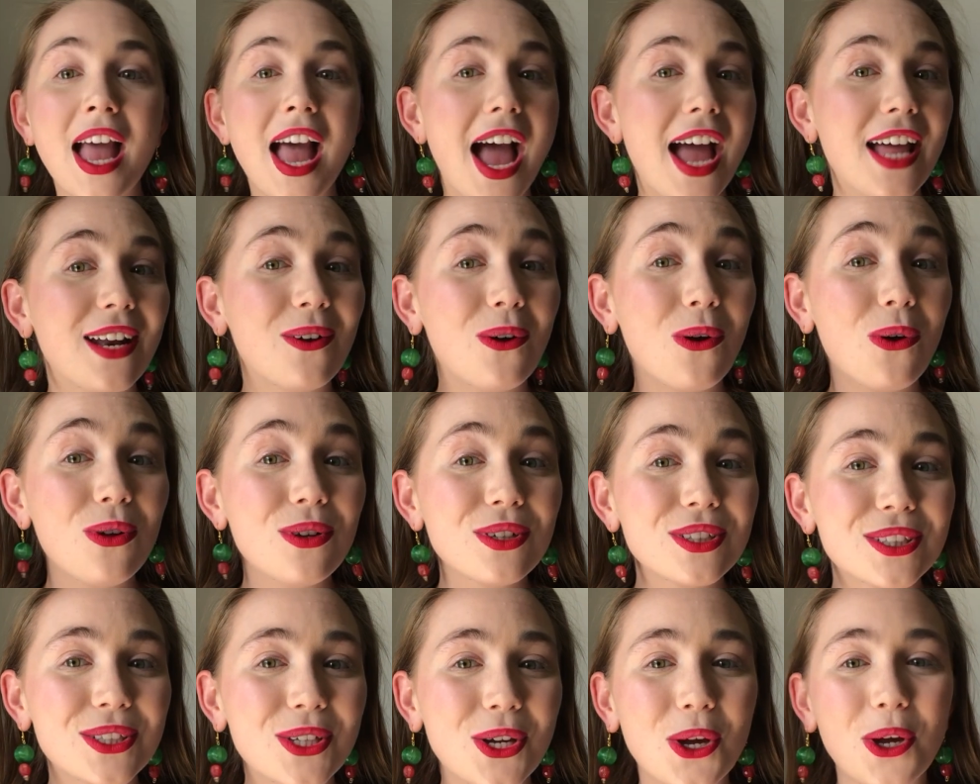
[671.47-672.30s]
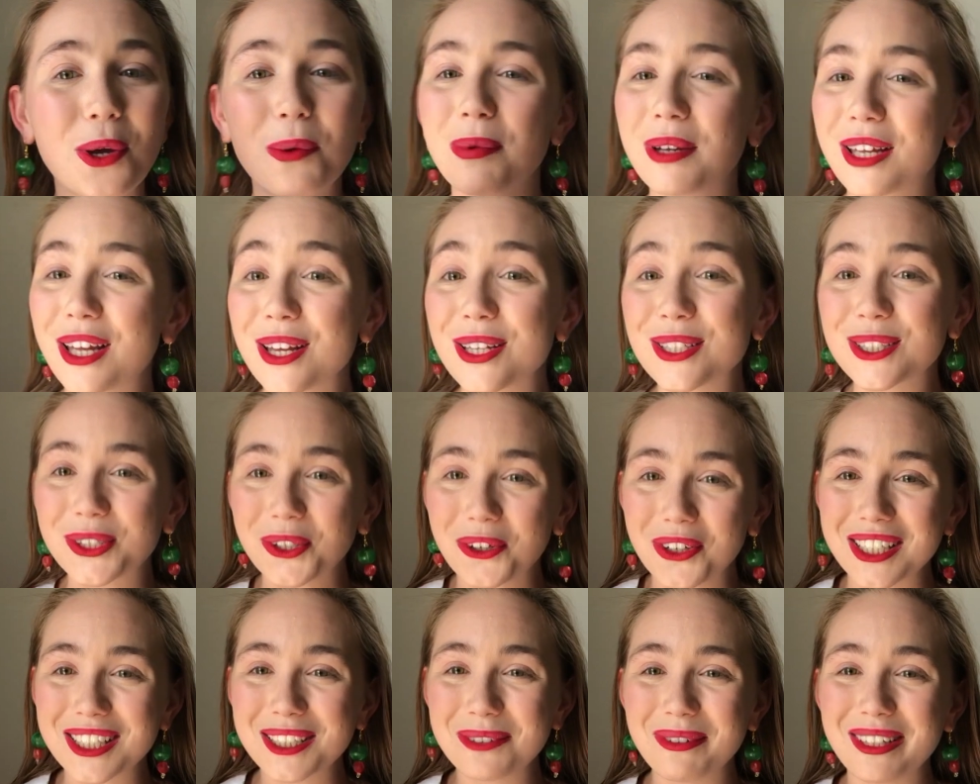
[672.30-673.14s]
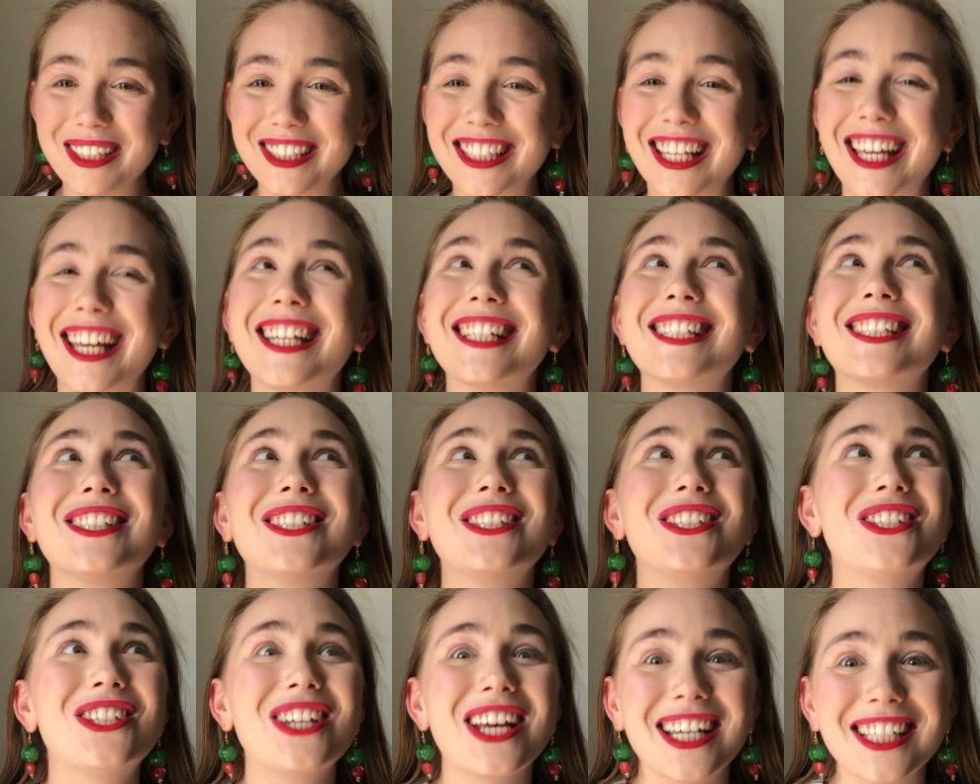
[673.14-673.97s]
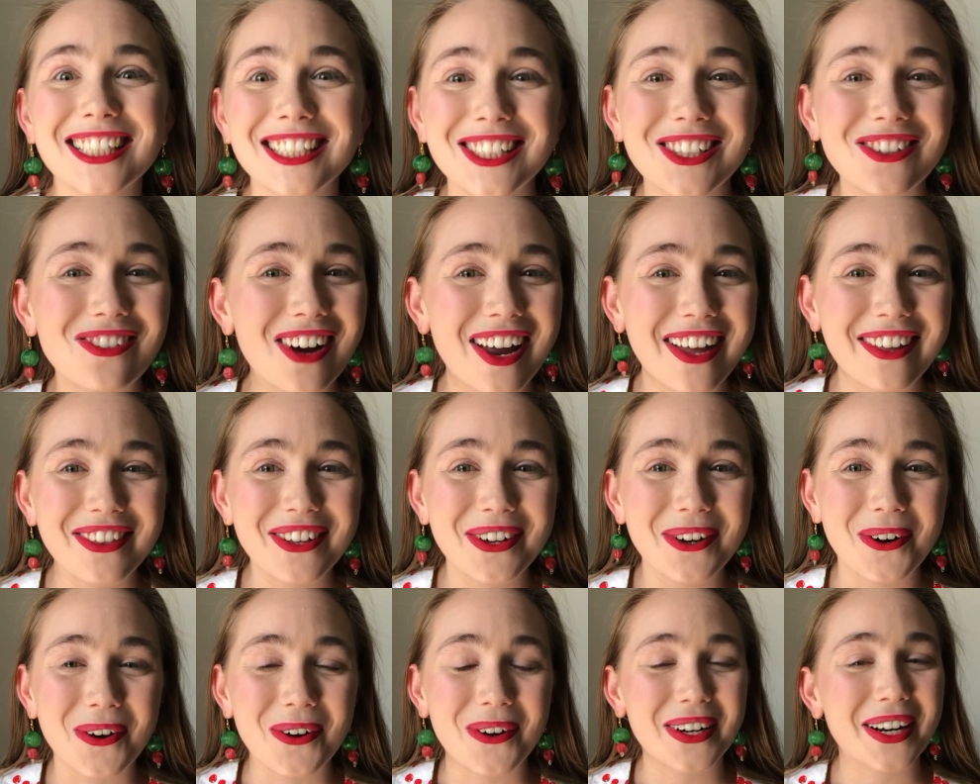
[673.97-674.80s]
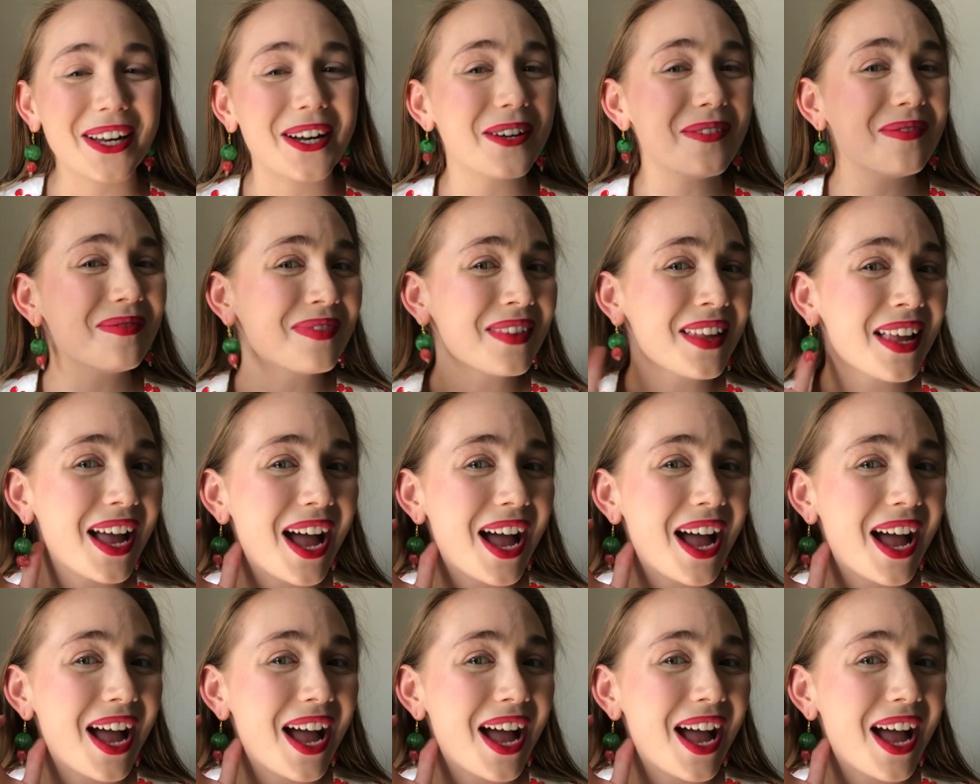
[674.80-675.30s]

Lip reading: And also because Christmas is just around the corner,